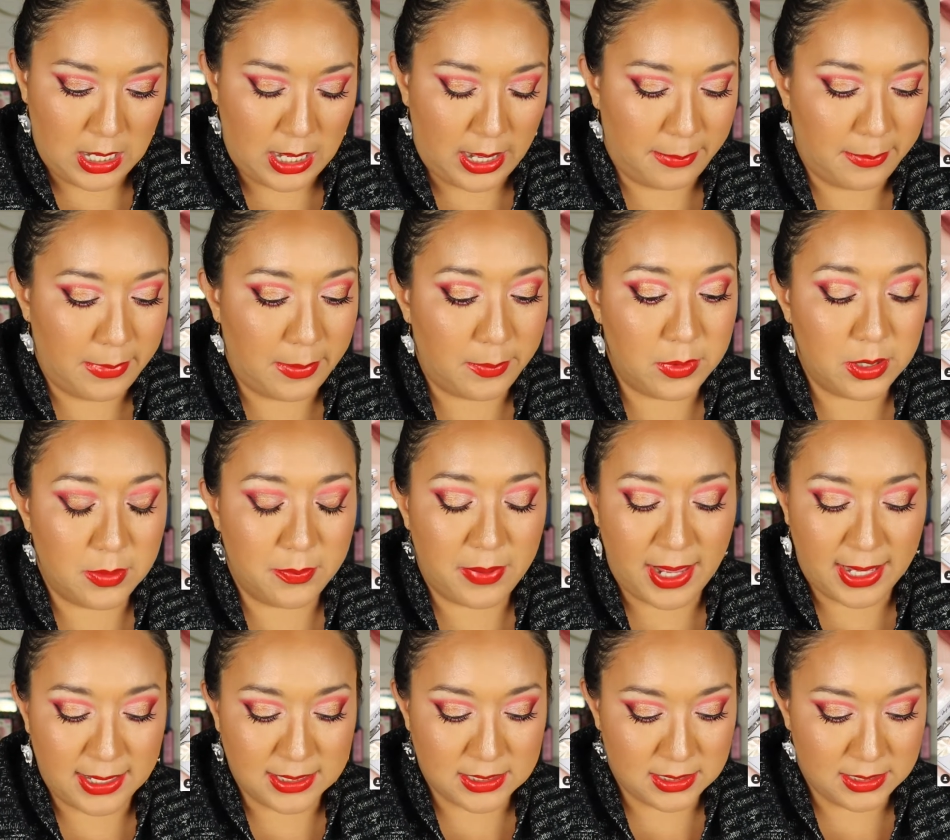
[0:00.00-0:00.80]
Um, I'm gonna
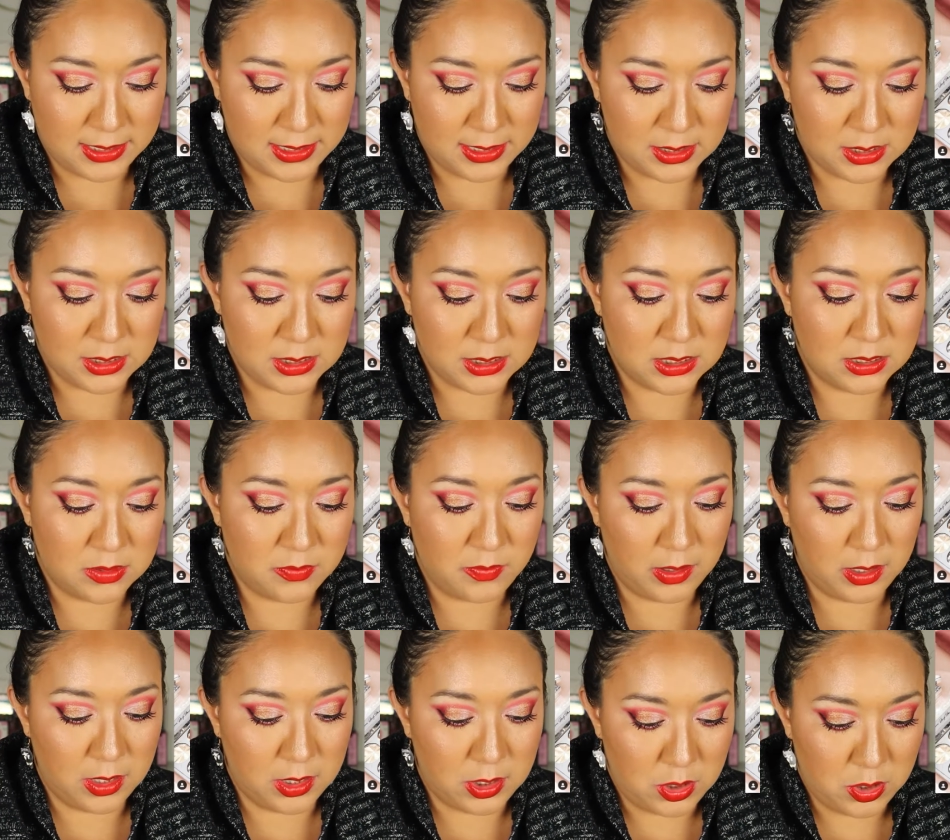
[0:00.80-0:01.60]
pass on this. This is
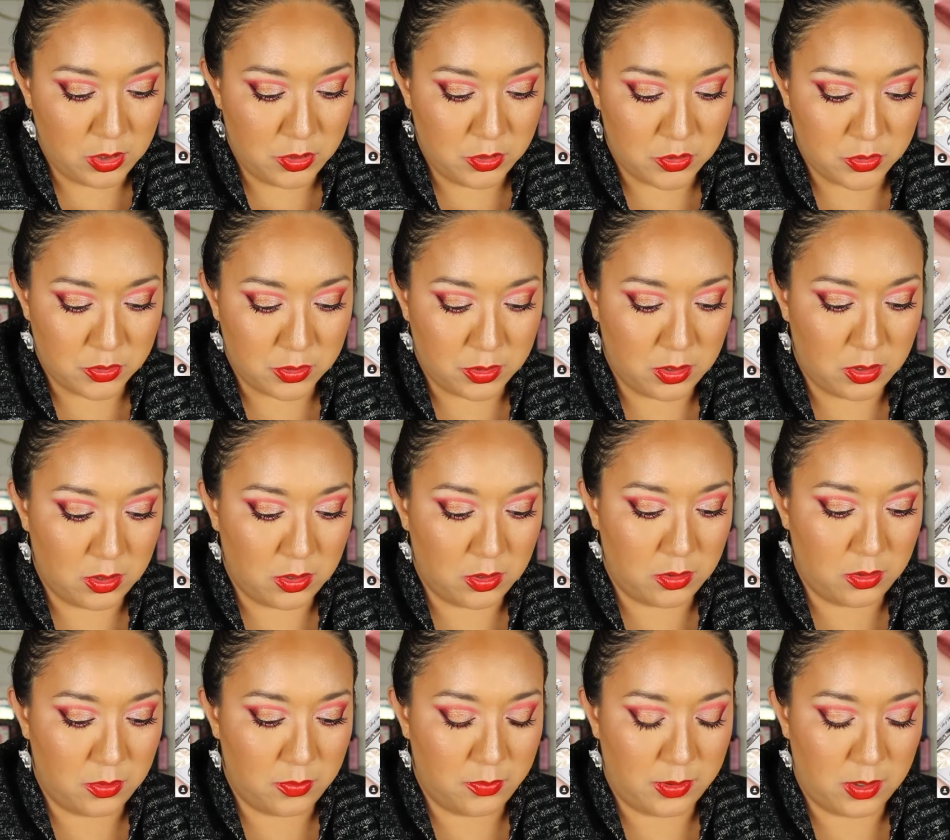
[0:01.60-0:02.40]
very
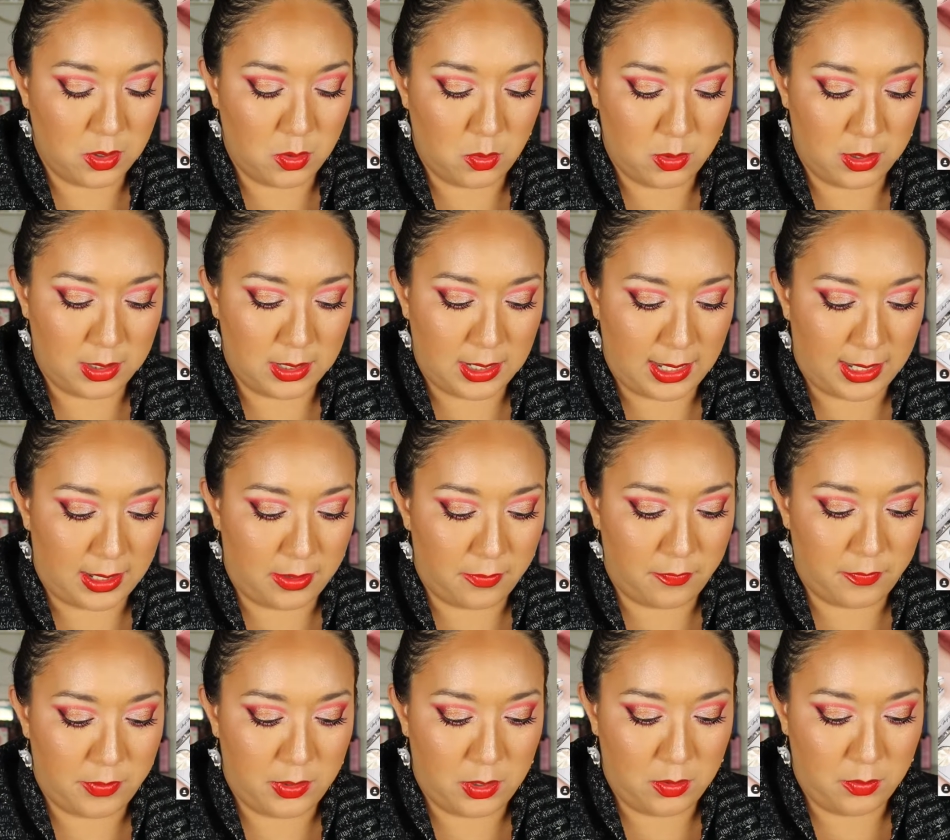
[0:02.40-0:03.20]
neutral, but with like a
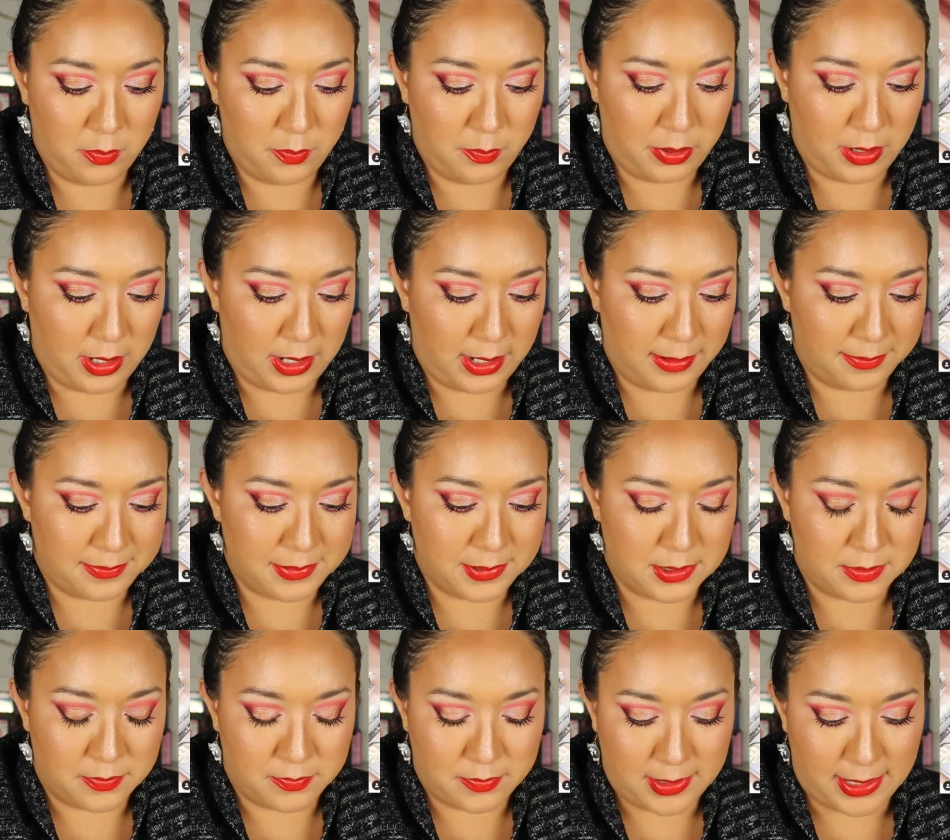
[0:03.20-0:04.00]
few
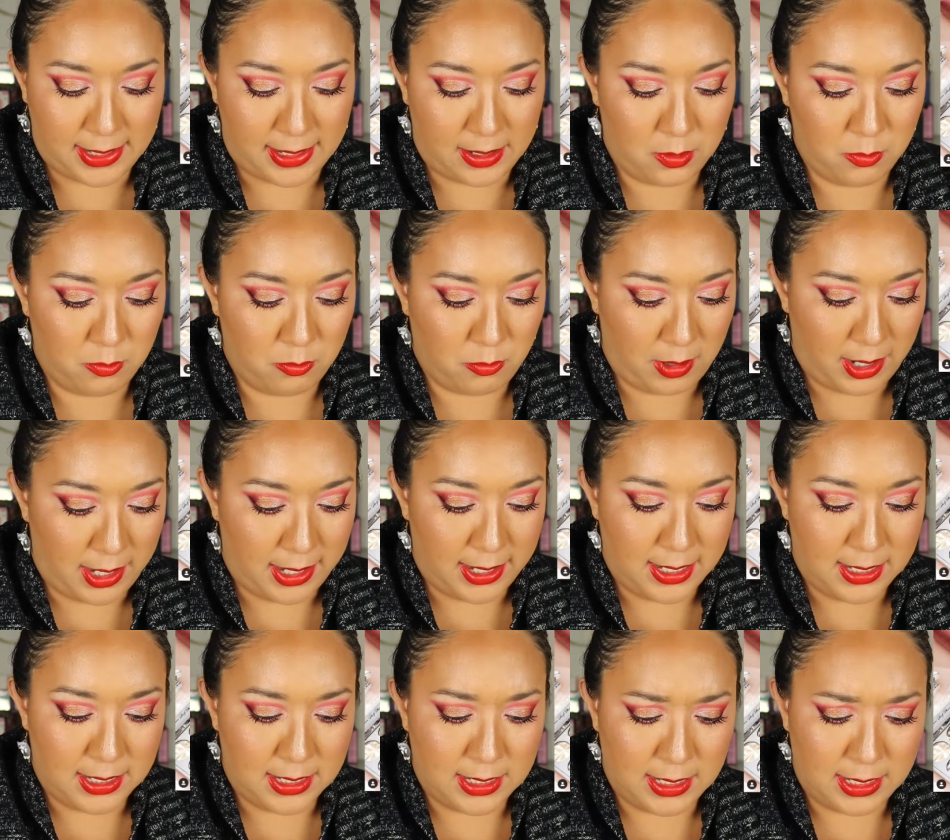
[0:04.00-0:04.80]
pops of like
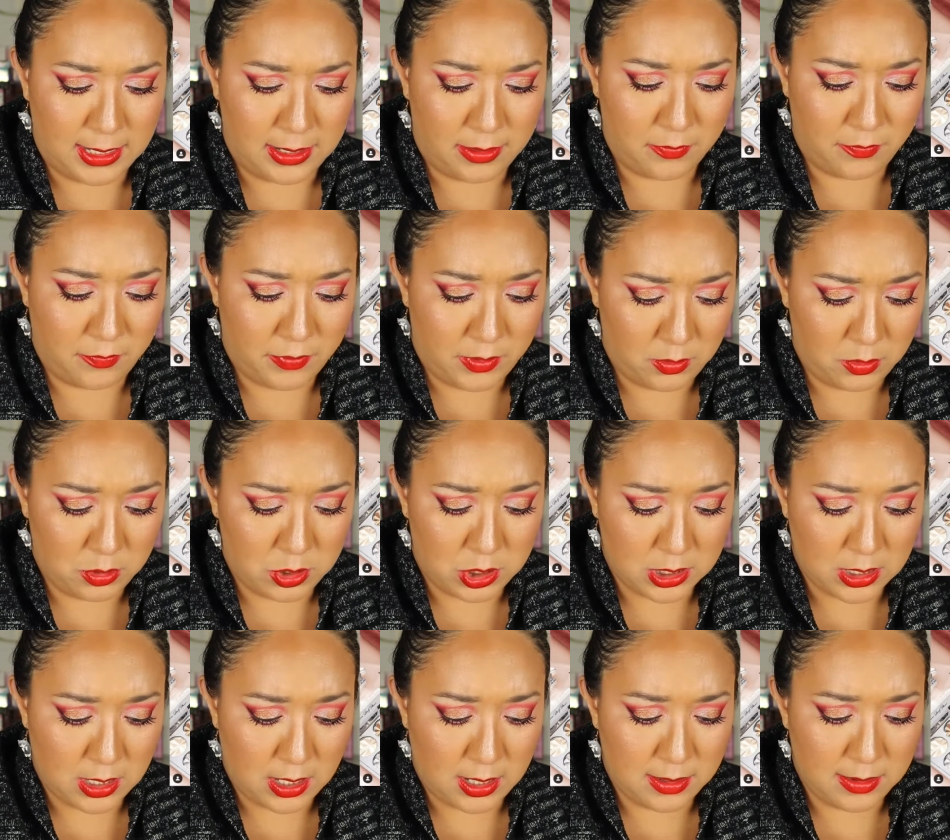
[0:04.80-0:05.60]
red and
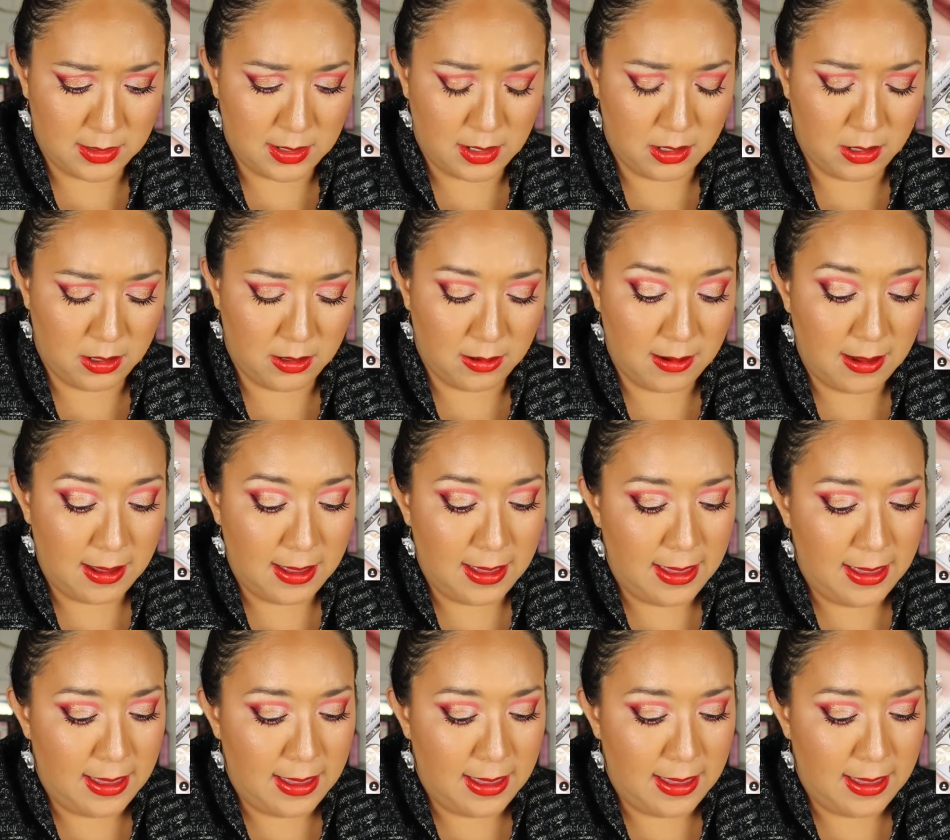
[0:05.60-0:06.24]
fuchsia in there.